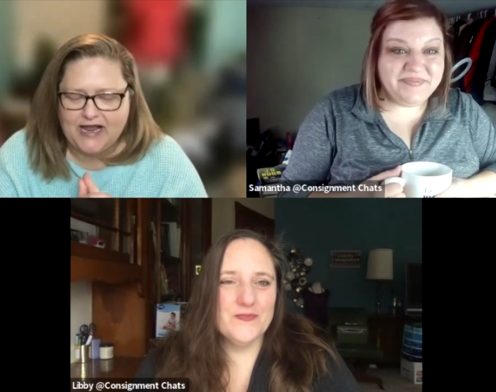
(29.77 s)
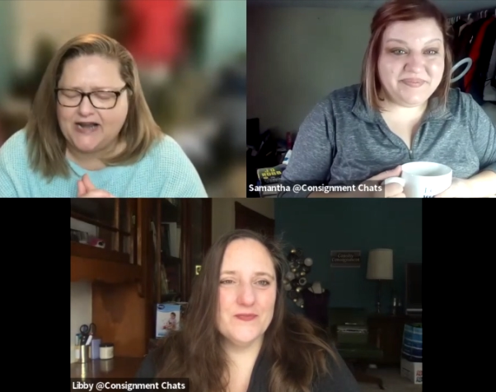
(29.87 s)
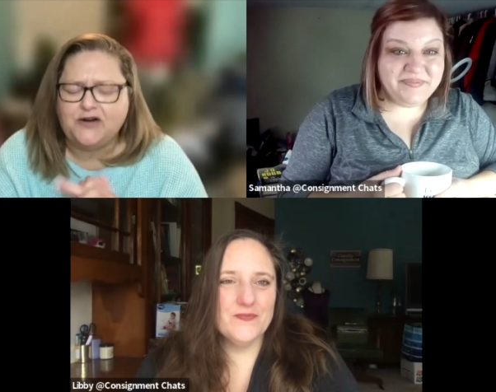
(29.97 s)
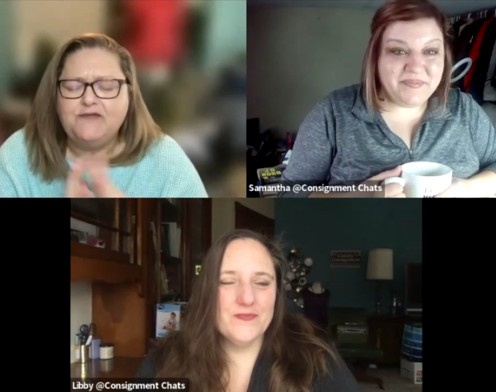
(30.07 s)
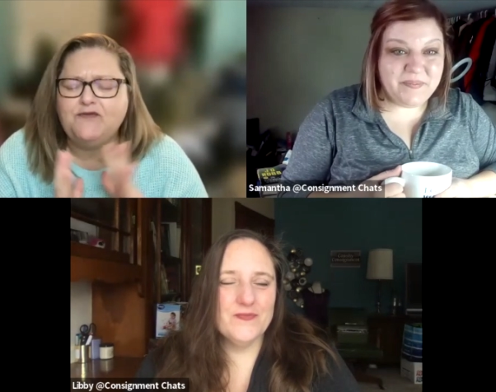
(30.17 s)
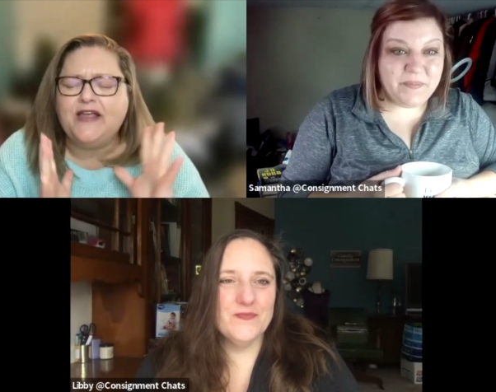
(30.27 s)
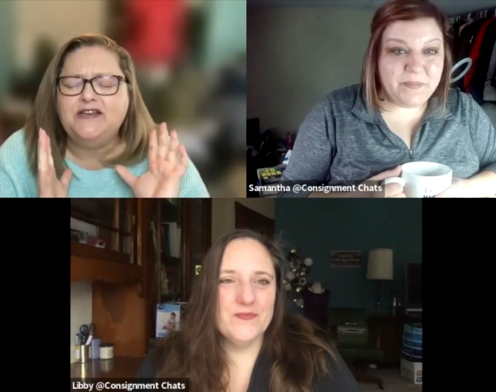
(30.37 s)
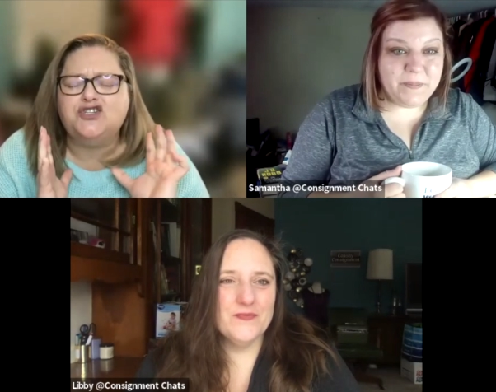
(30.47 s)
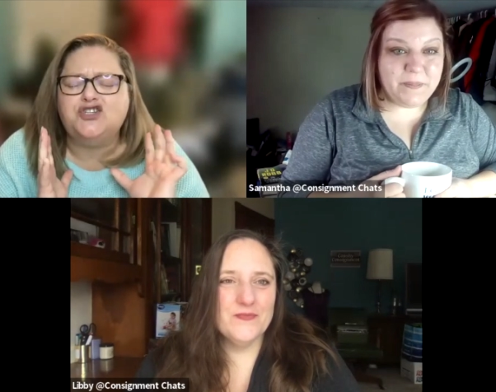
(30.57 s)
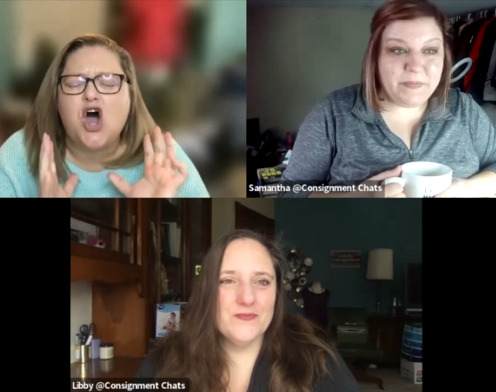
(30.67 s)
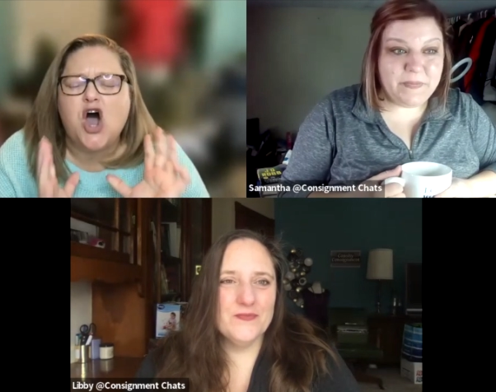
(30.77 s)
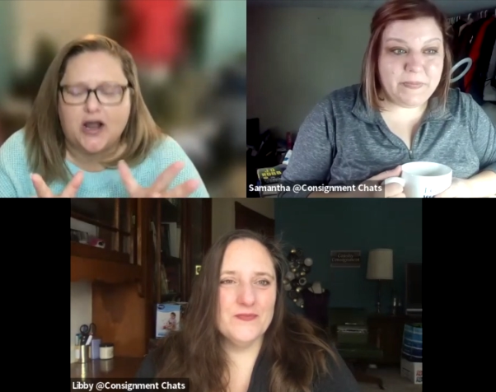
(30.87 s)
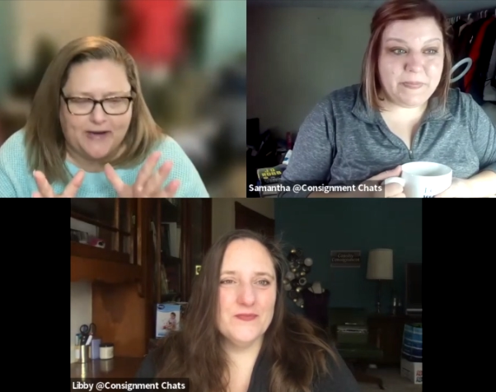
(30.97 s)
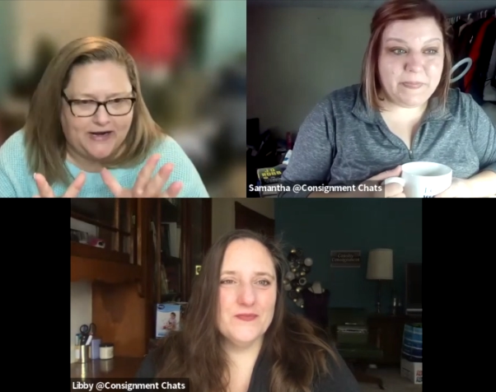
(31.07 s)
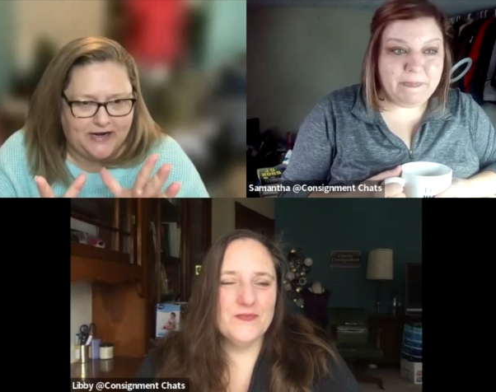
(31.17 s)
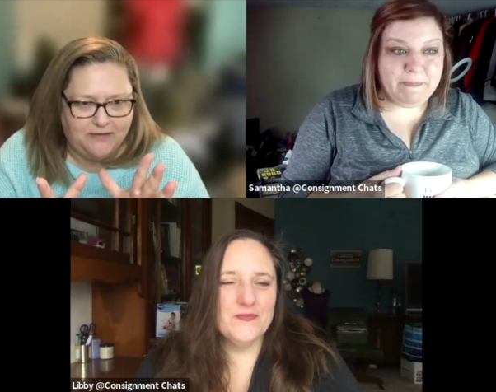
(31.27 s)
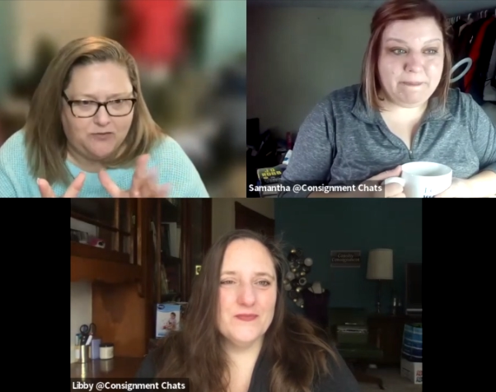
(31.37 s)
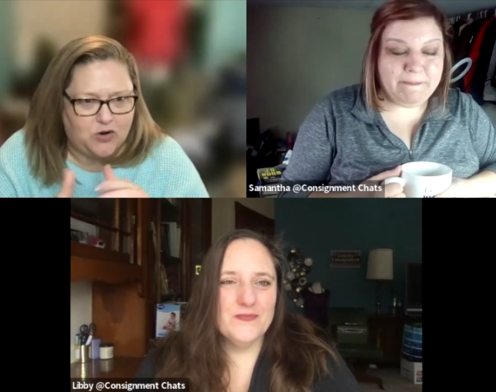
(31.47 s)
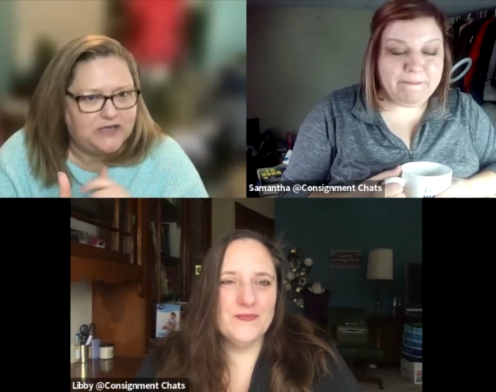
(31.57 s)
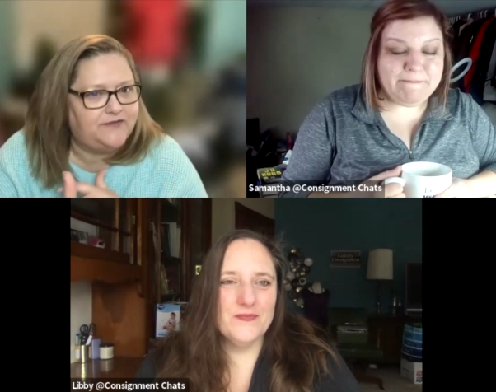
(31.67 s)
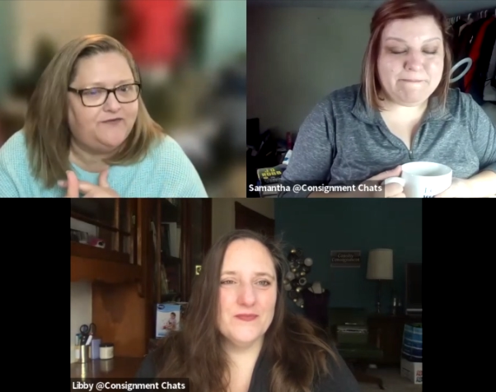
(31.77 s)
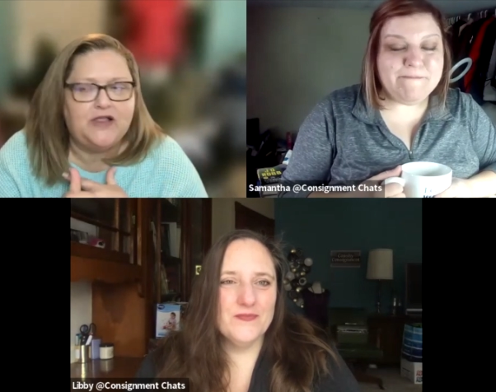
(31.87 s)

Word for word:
Speaker 1: I don't even like to talk about it anymore because I feel